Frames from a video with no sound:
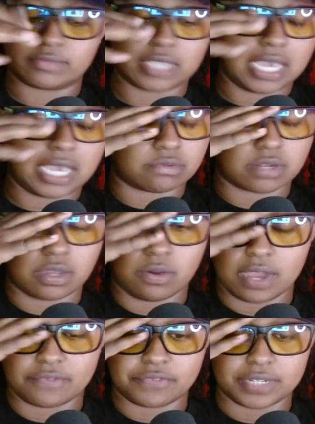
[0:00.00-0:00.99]
I don't know.
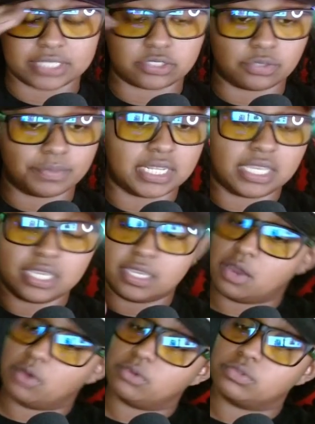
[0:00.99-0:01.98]
I feel like too many
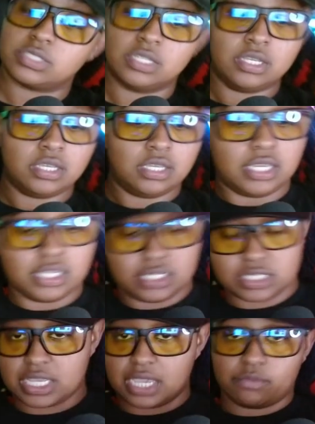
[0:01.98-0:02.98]
egos in the
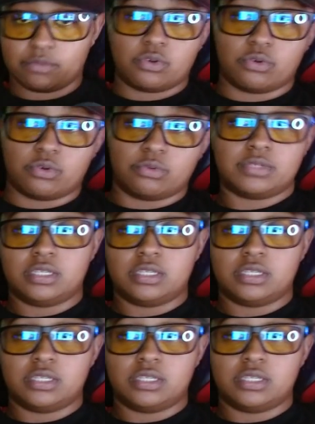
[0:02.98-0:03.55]
same room.